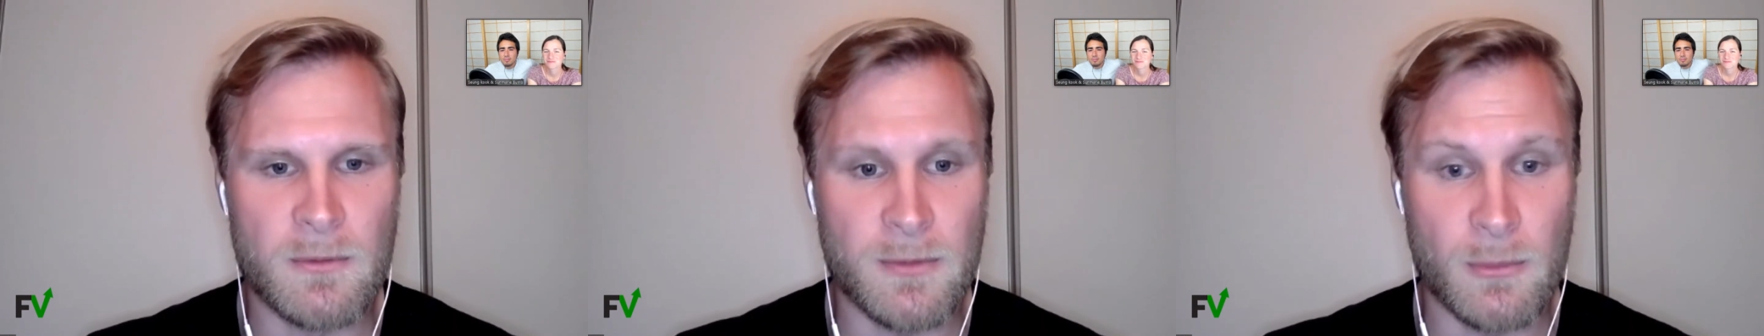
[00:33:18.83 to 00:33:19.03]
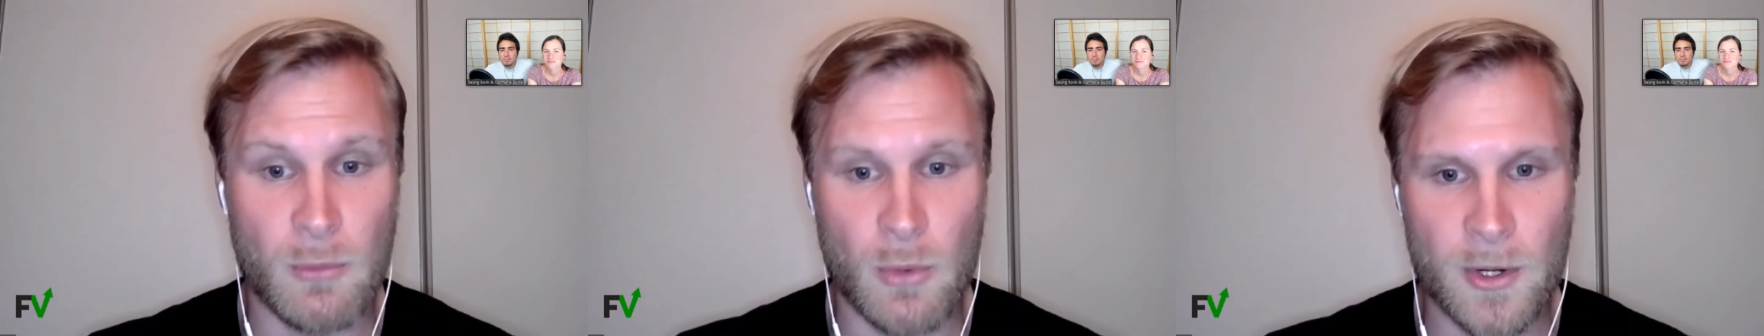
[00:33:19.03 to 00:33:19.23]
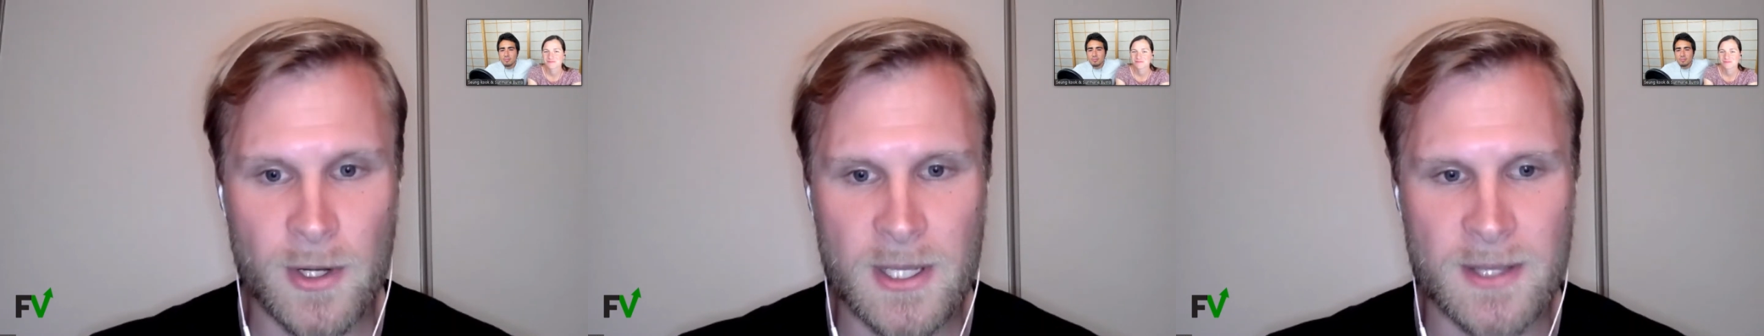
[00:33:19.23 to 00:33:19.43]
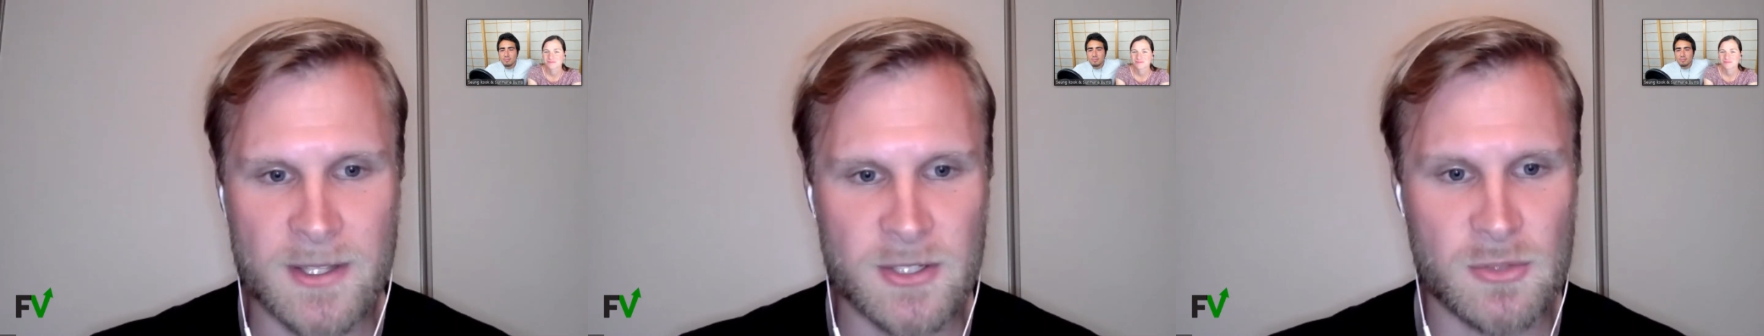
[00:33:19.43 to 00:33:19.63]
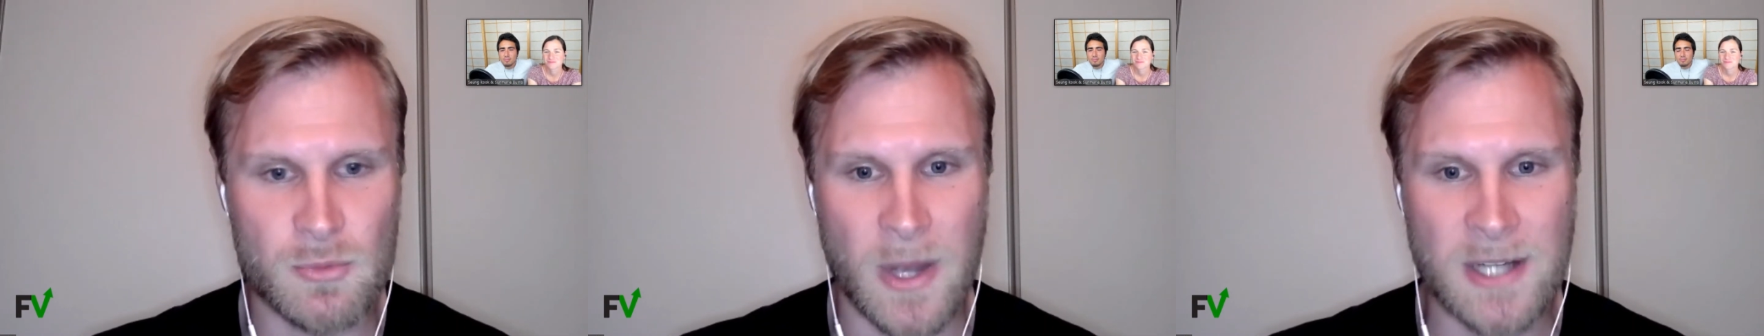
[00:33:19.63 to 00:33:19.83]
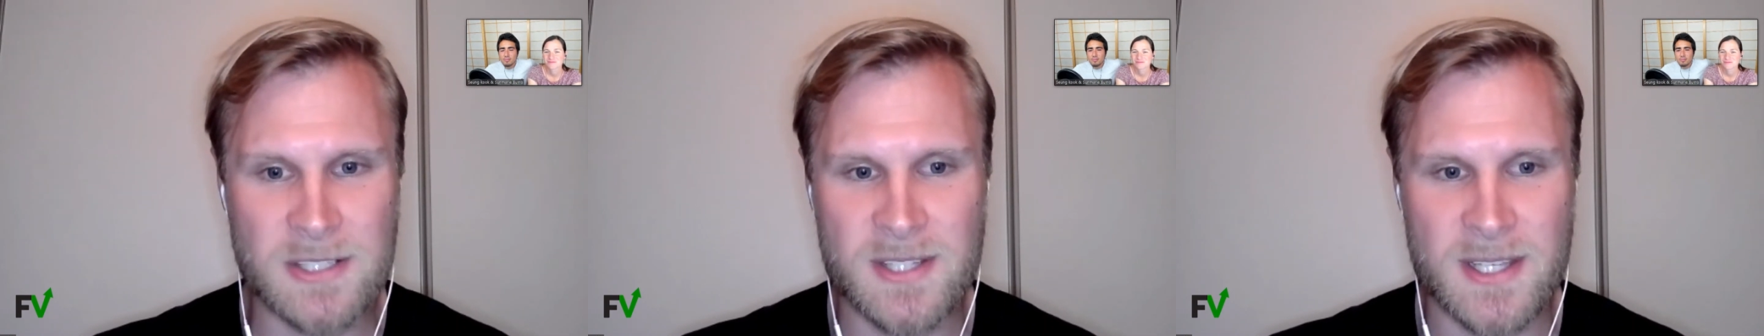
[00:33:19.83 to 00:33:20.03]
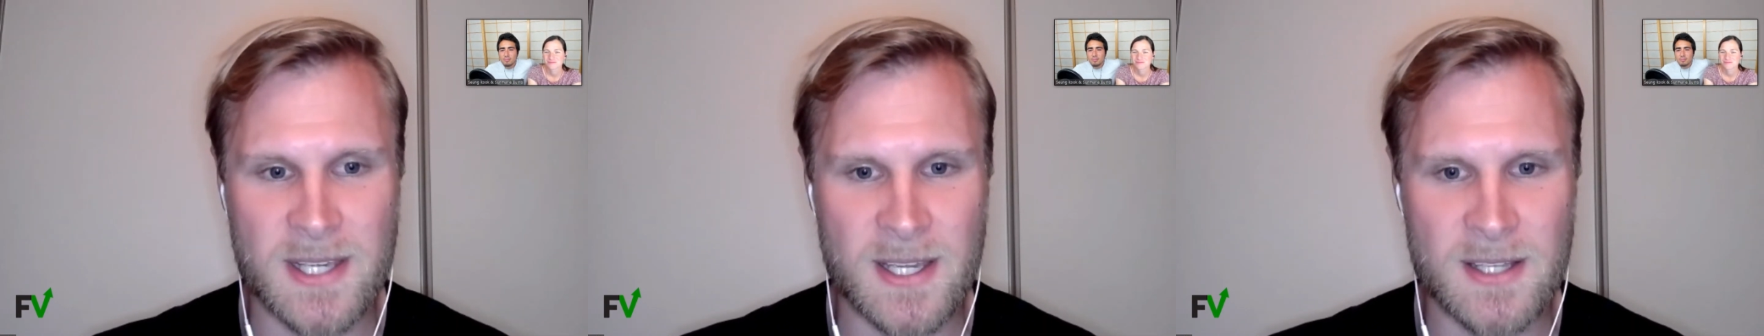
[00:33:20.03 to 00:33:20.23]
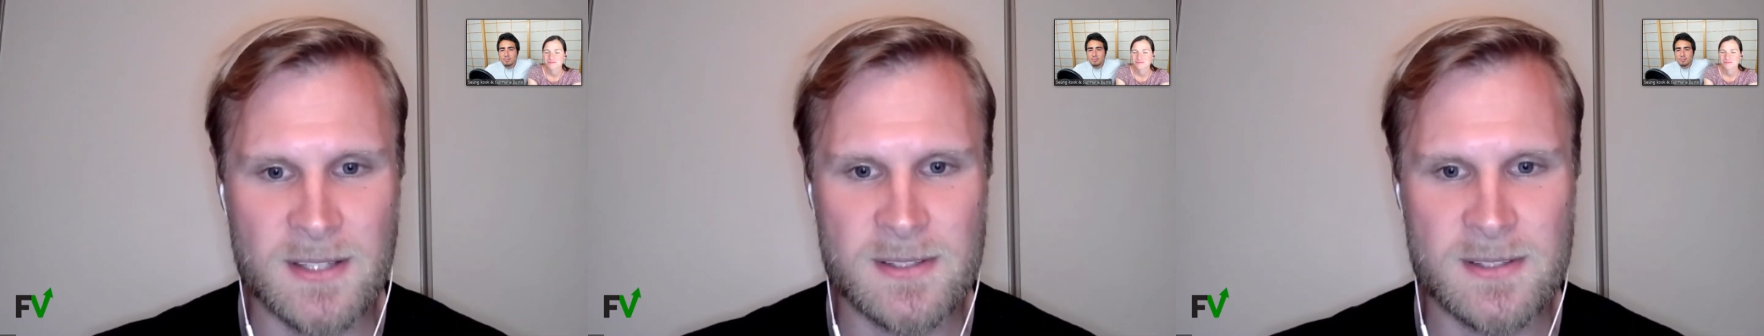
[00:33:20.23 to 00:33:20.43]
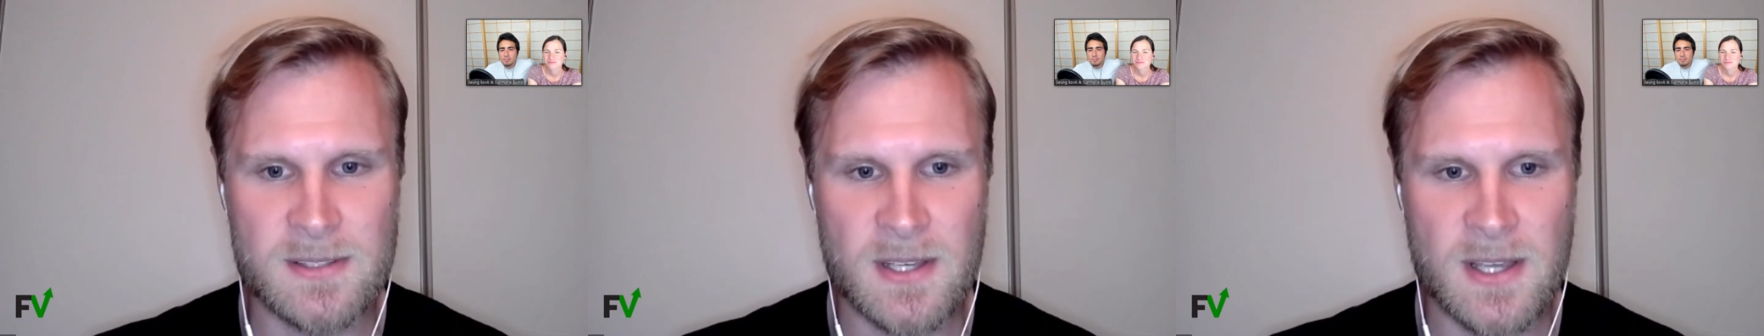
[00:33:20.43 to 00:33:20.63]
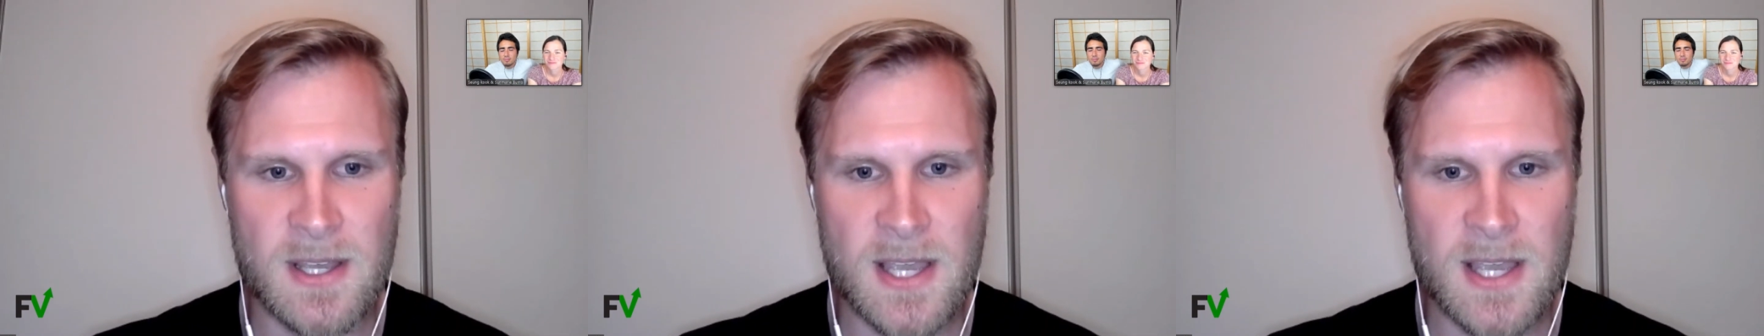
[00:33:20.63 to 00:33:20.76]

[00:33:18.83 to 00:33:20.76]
work and just watch the kids?